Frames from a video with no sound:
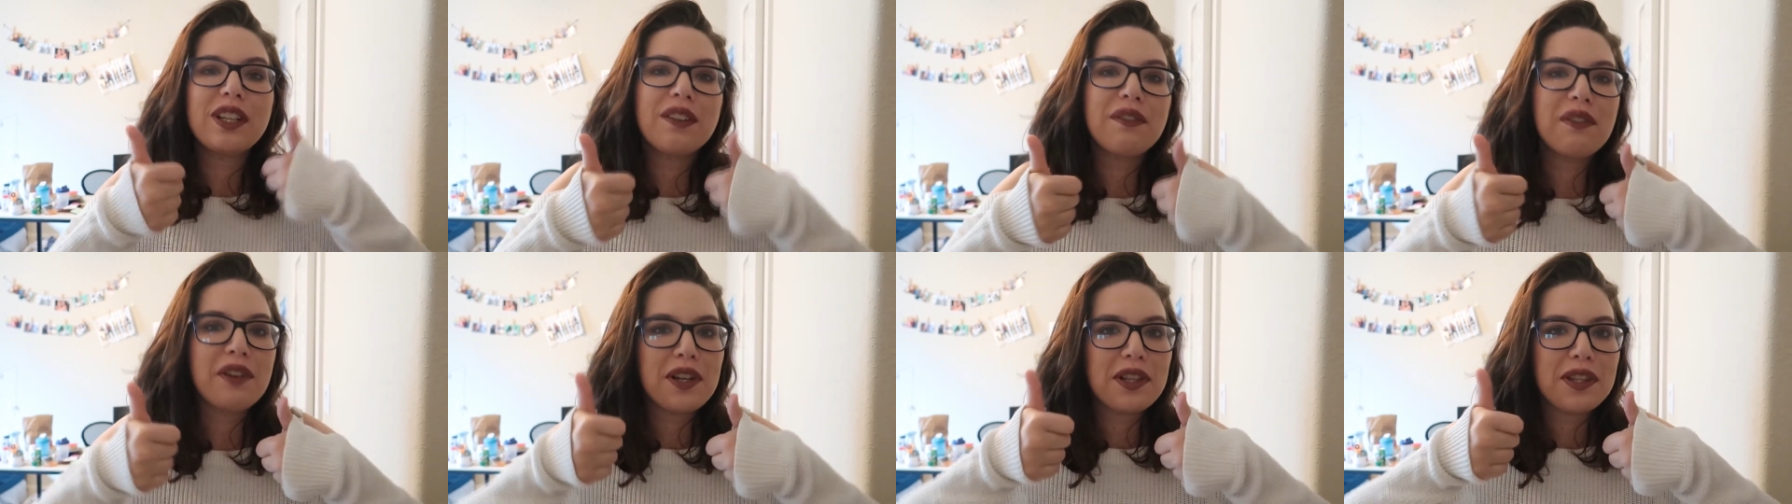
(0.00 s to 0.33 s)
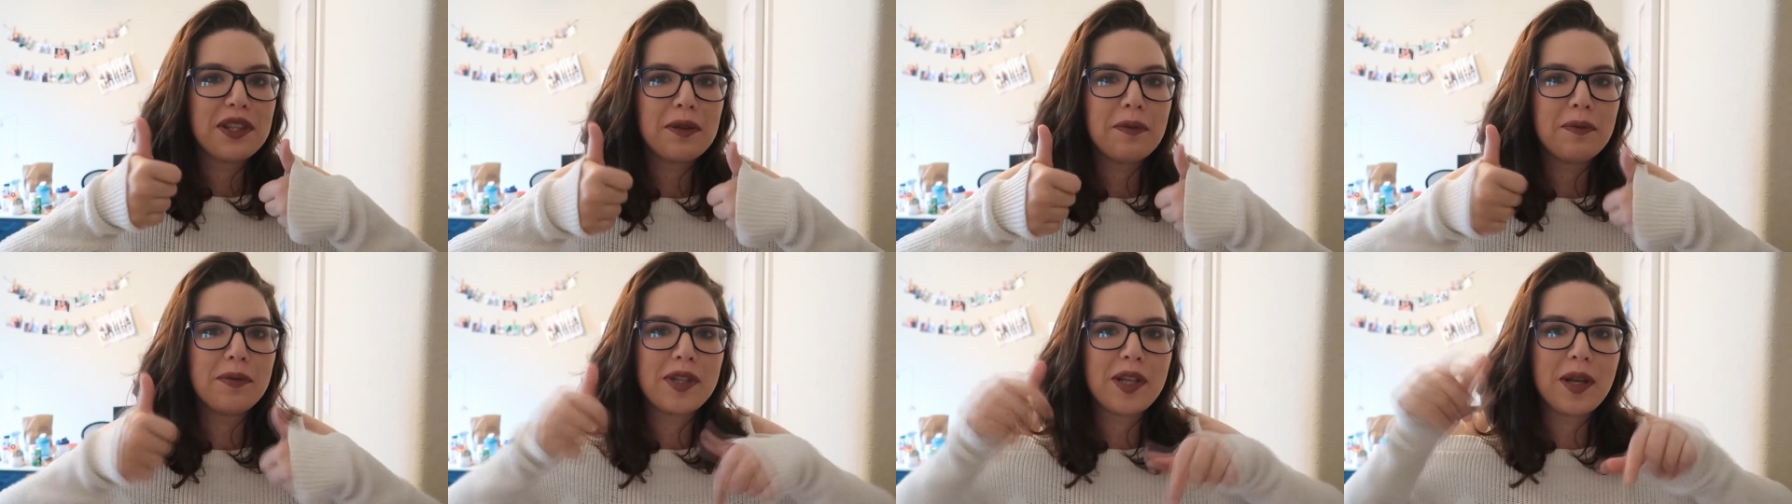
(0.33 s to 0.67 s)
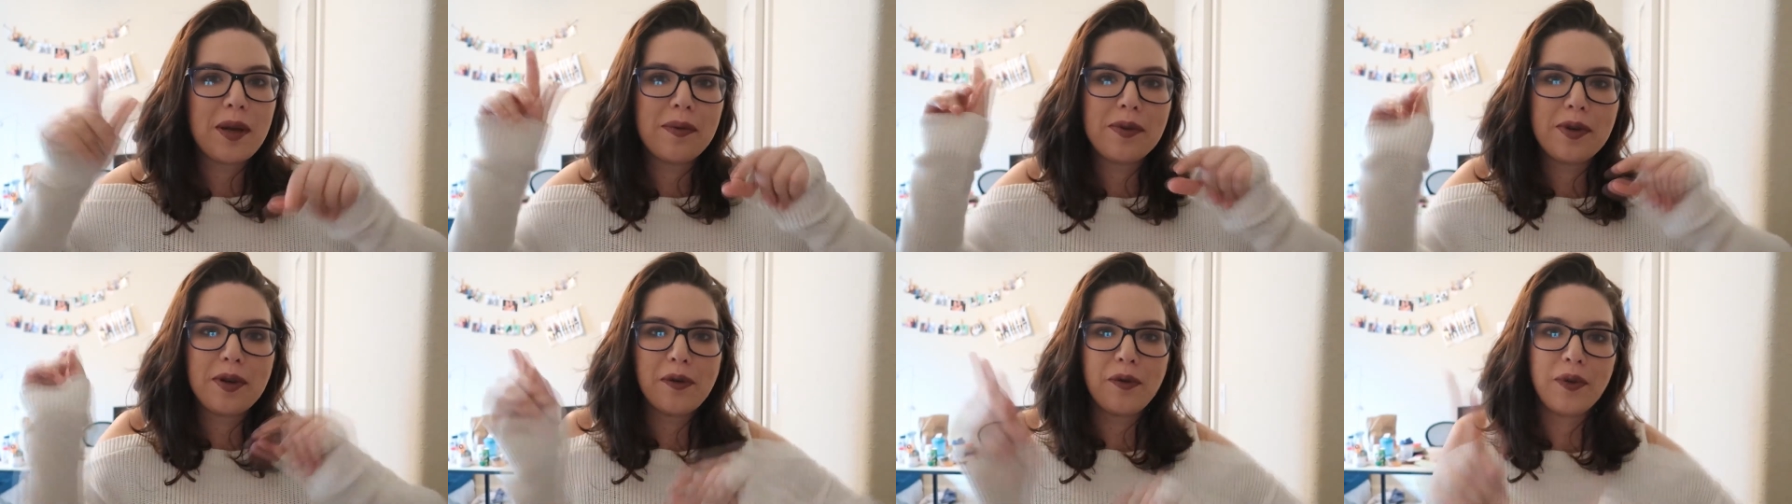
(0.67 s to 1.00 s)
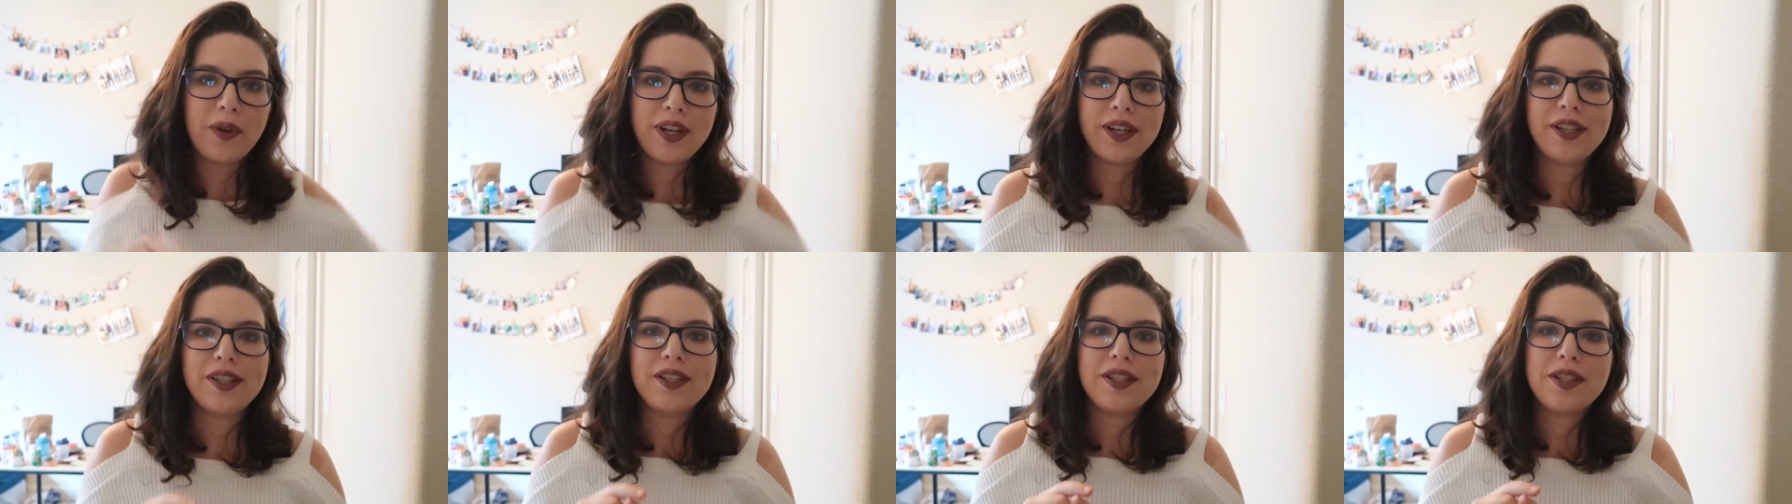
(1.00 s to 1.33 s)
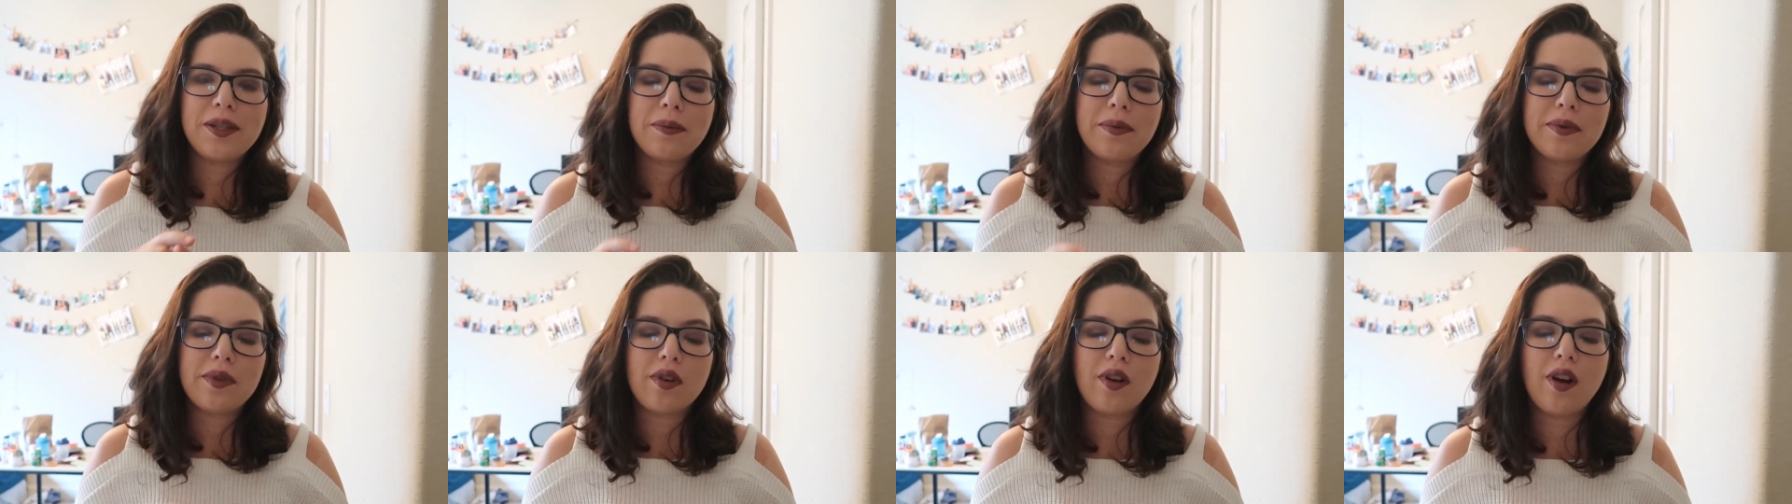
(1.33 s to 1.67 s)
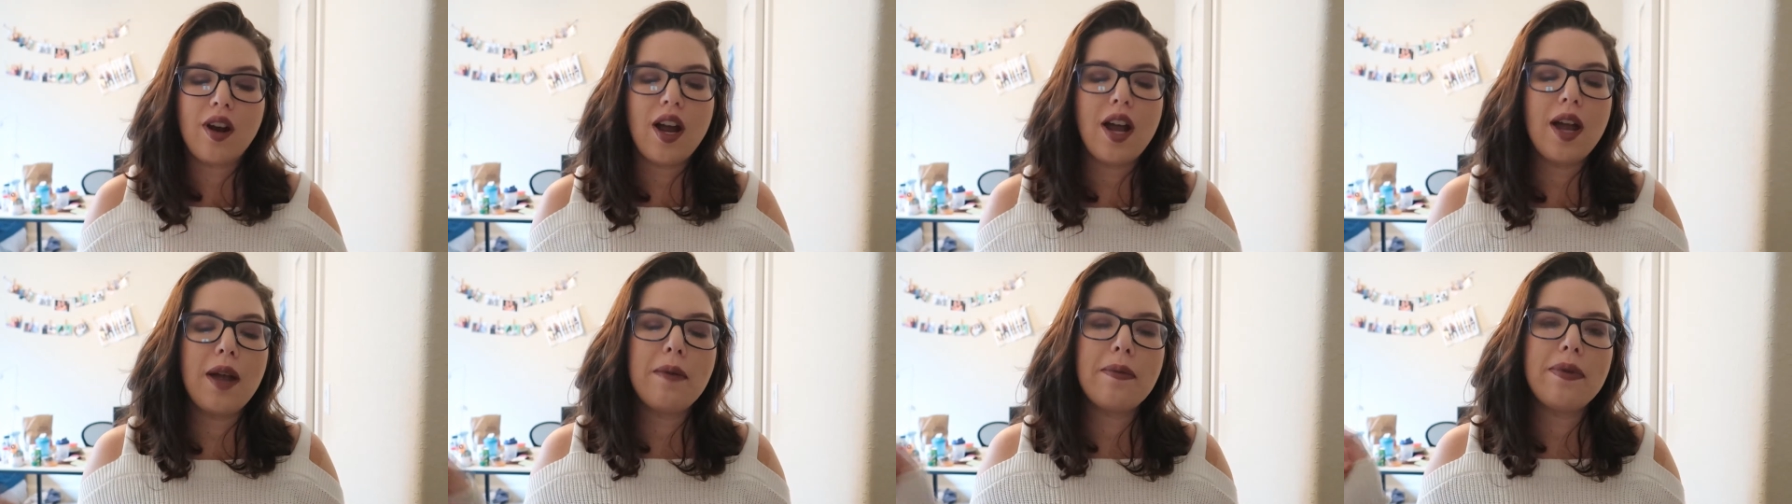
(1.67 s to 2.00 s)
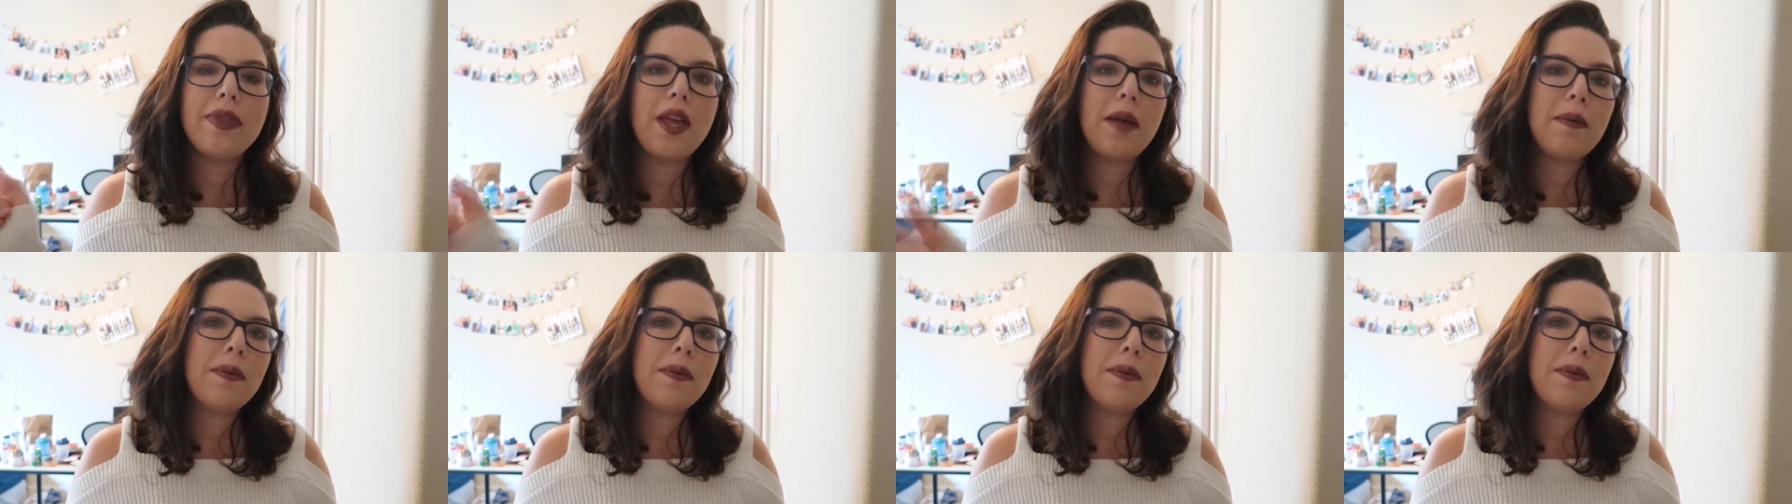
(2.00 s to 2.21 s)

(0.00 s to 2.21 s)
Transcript: Give it a thumbs up. Don't forget to subscribe.